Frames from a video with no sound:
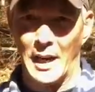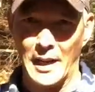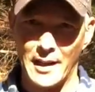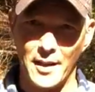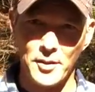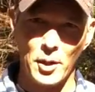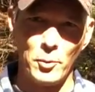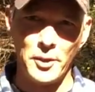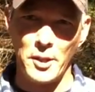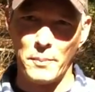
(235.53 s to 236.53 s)
All right, guys, so
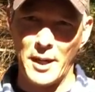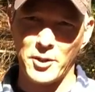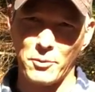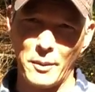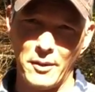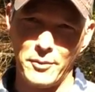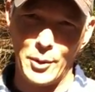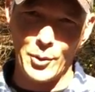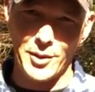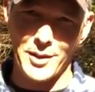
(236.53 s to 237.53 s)
only the best for my
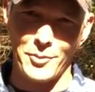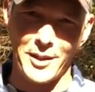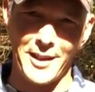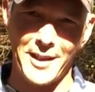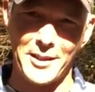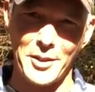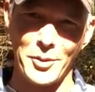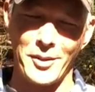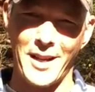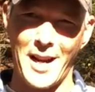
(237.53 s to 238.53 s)
viewers. I wanted to get
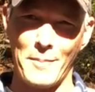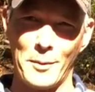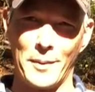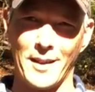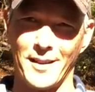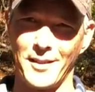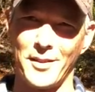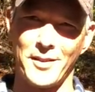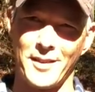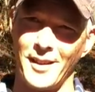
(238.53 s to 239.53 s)
this on camera
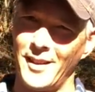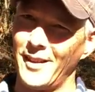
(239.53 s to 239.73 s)
because